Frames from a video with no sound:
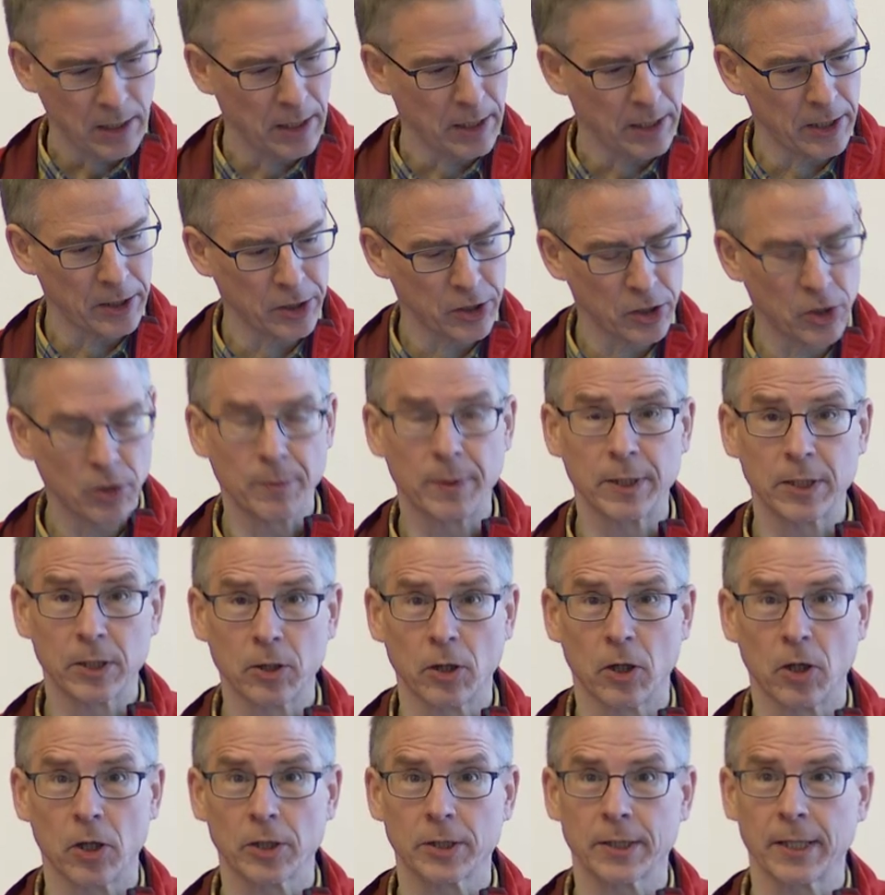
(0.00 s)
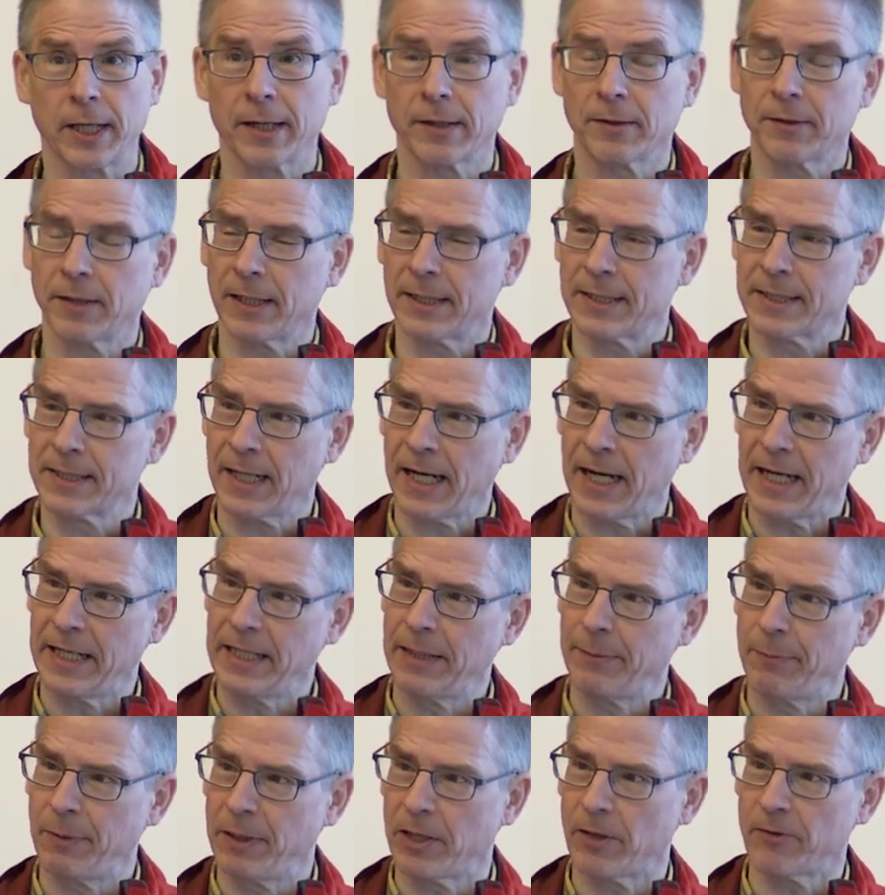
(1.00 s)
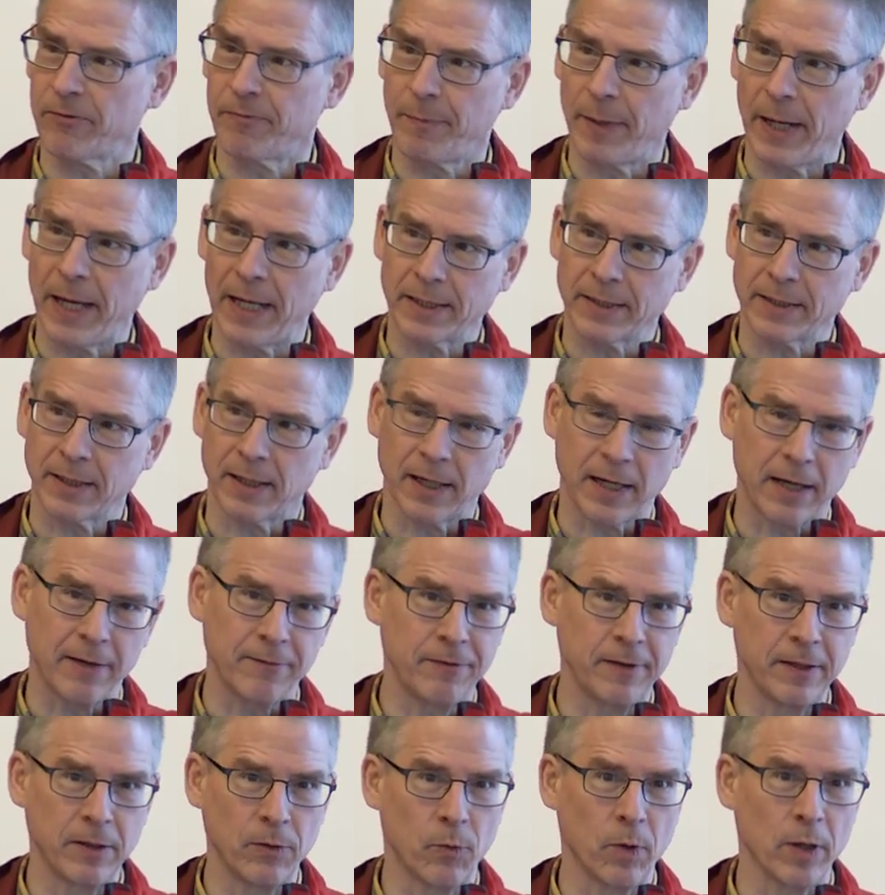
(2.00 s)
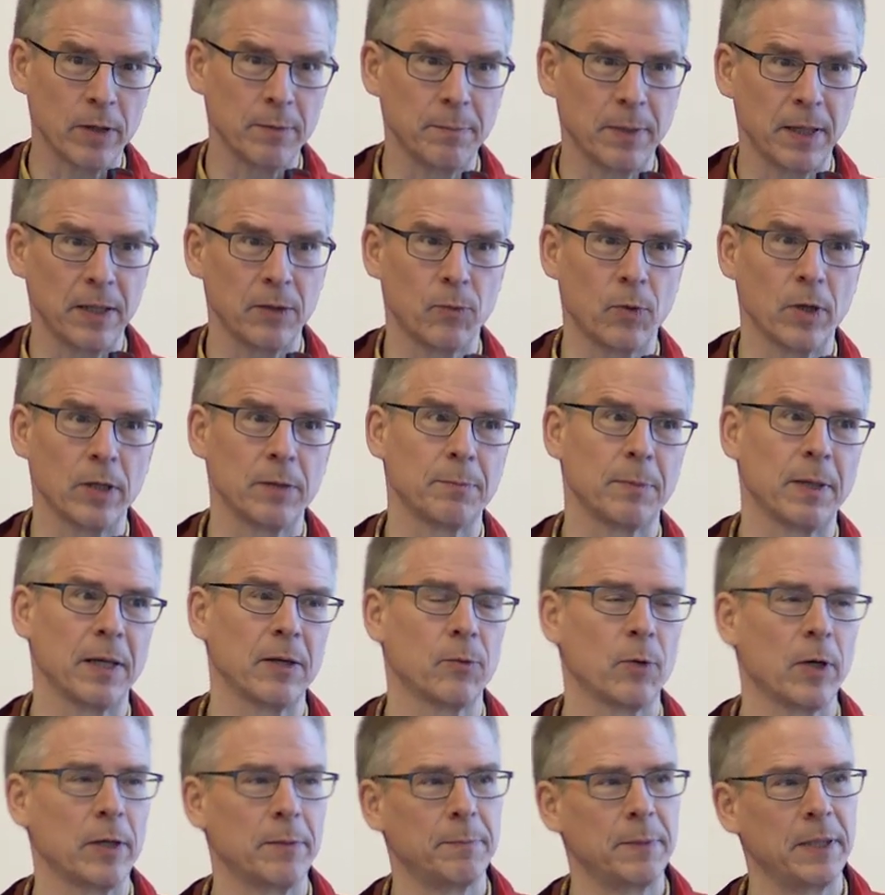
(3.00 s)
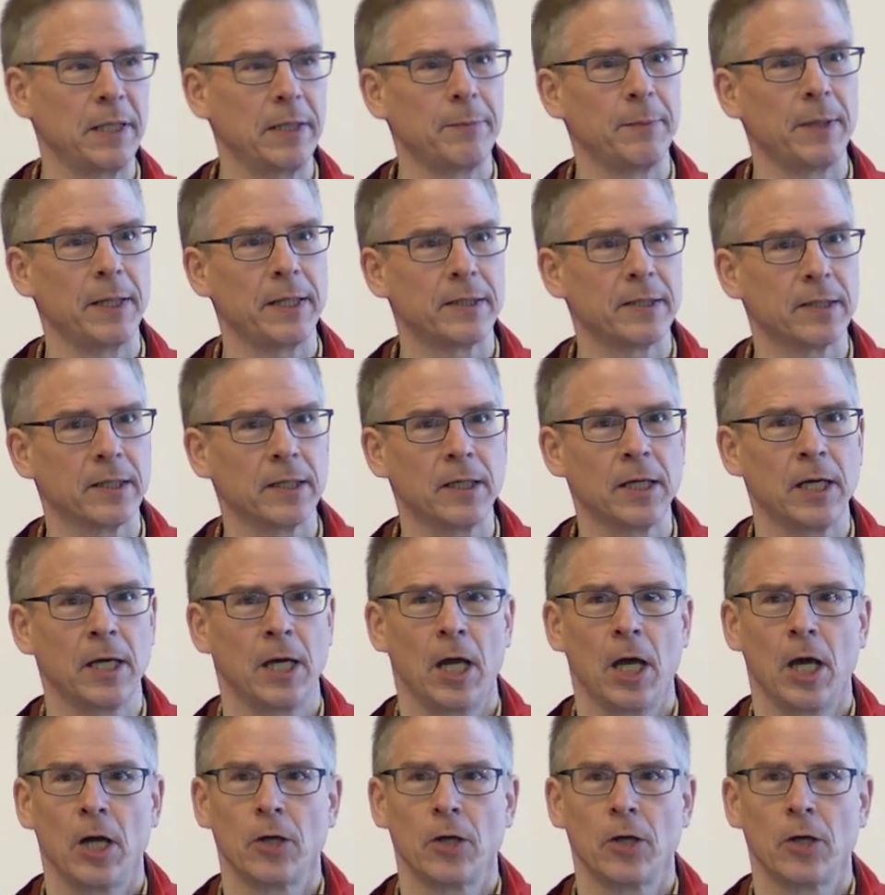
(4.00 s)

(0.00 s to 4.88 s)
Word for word: uh, human cortex, a tiny bit of matter, roughly one by one by one millimeter,